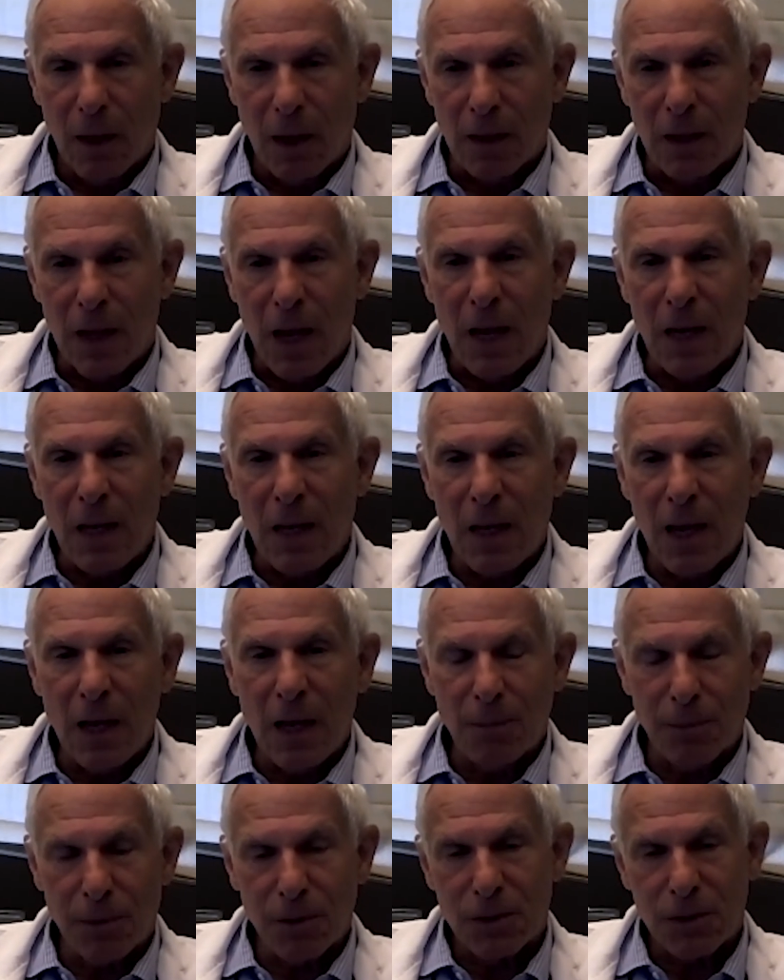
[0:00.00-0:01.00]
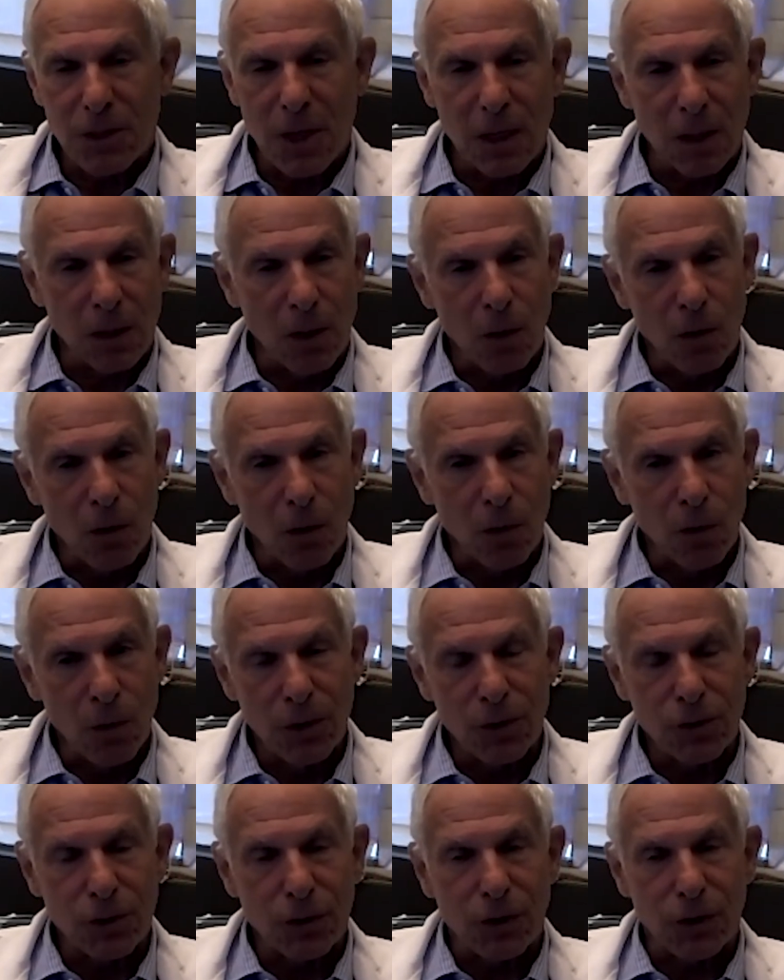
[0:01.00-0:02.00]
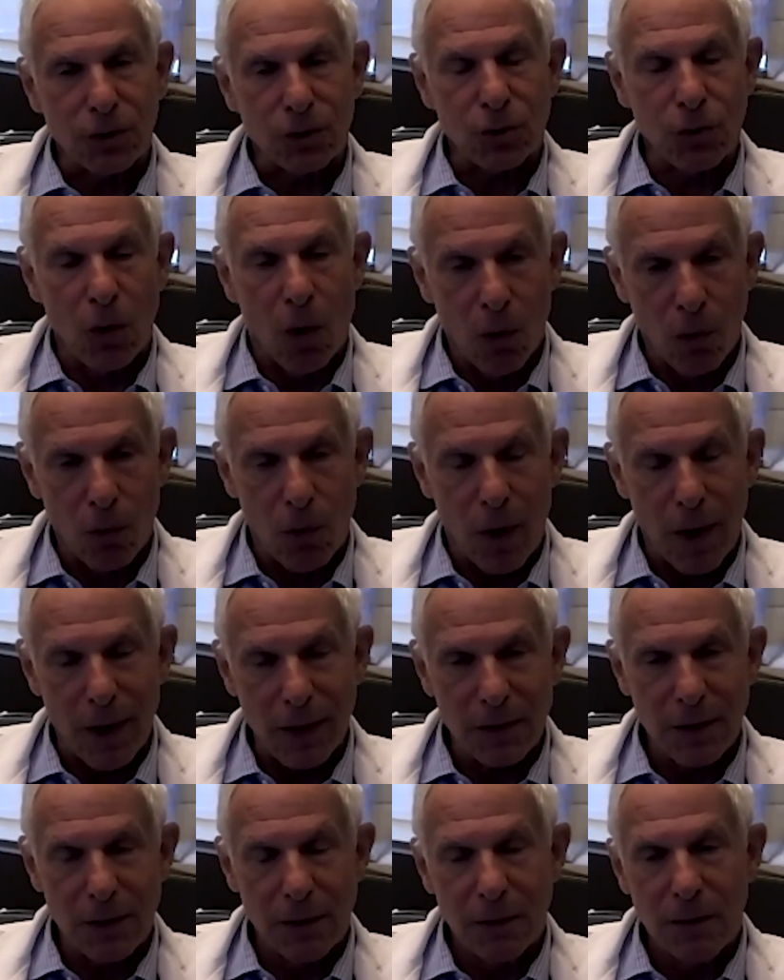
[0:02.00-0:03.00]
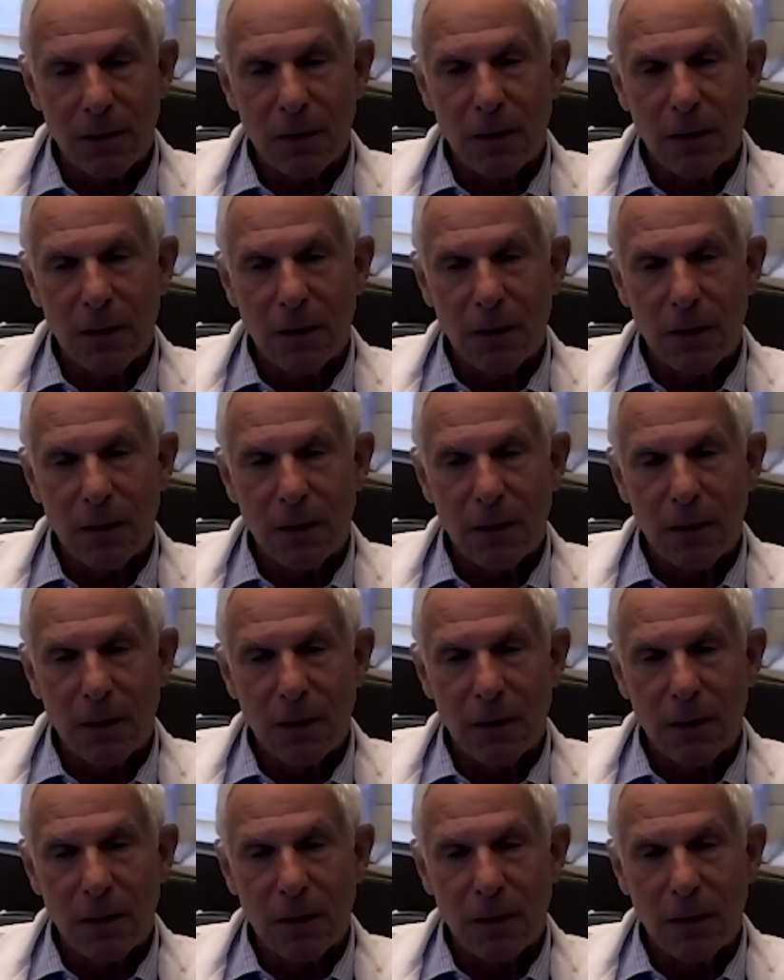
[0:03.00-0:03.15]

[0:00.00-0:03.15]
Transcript: an 88% local regional control rate,